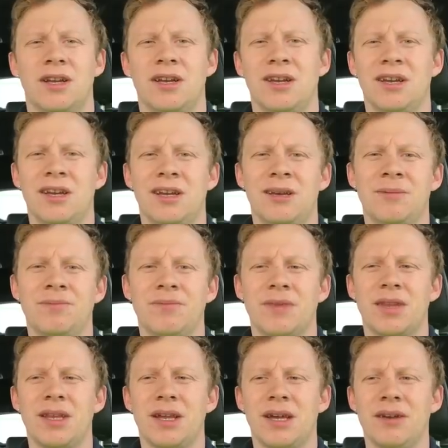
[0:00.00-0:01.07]
I
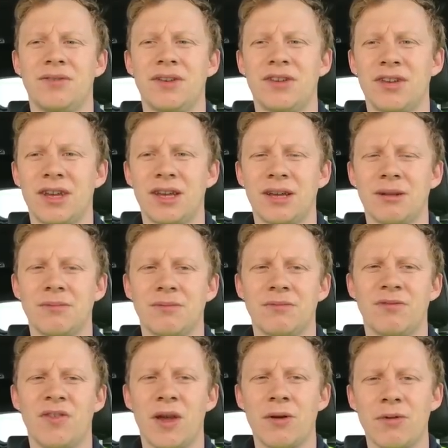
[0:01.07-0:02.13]
have to say I'm
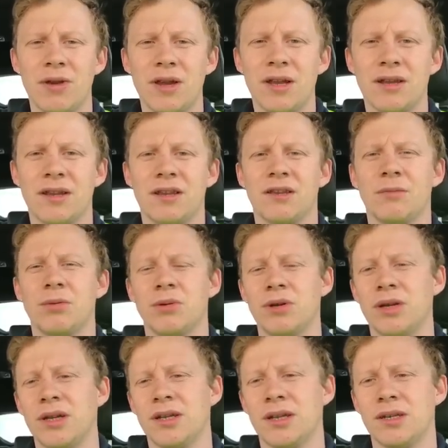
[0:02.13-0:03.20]
very
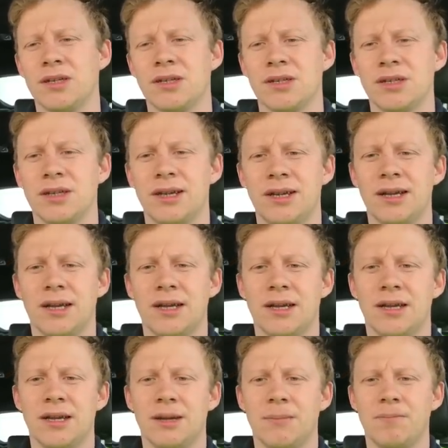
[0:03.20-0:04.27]
disappointed actually,
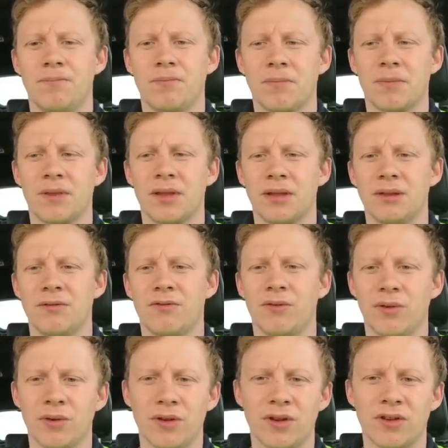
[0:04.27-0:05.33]
that
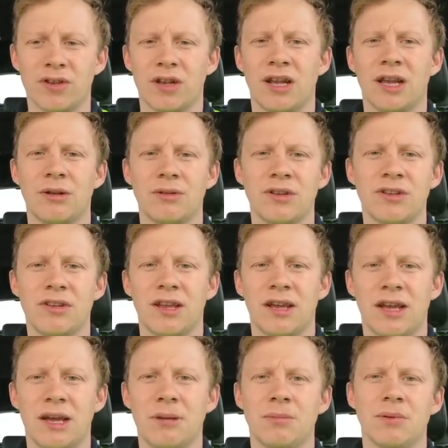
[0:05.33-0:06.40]
Ford has allowed this to
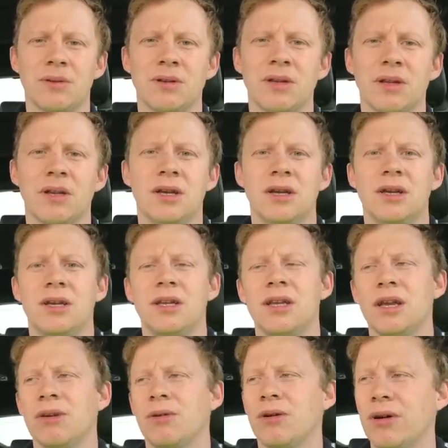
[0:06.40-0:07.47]
happen.
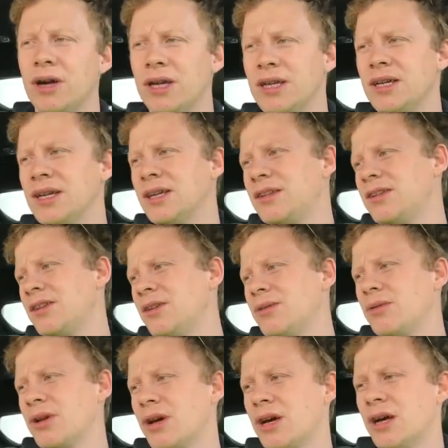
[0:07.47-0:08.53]
Alright, it's a new
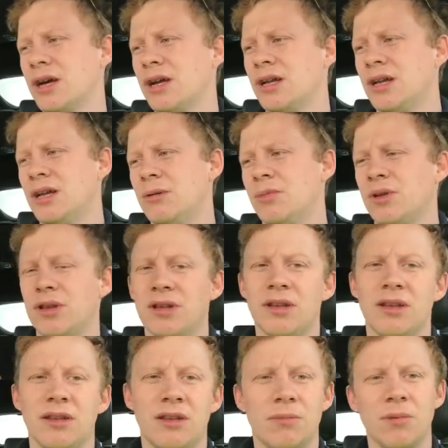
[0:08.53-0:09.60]
car, but
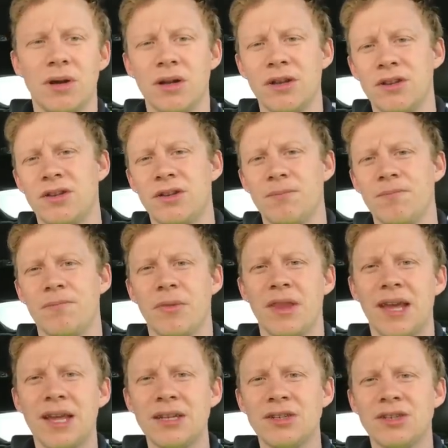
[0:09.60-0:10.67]
to be honest,
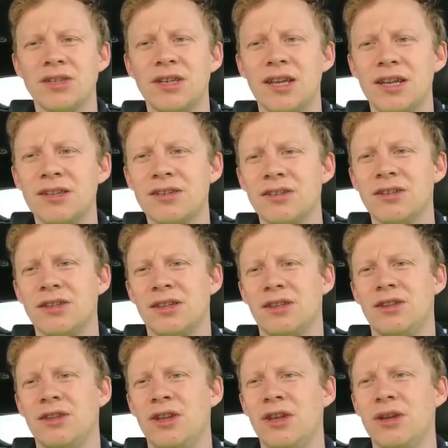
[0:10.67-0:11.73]
the engine isn't
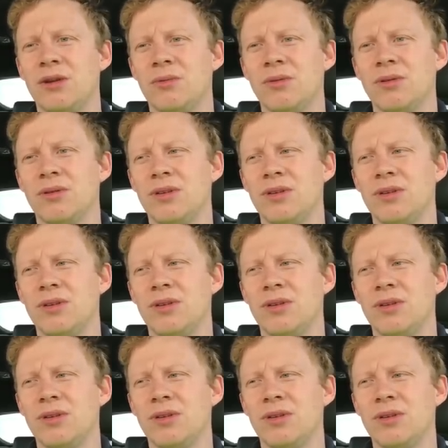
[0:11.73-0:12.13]
new.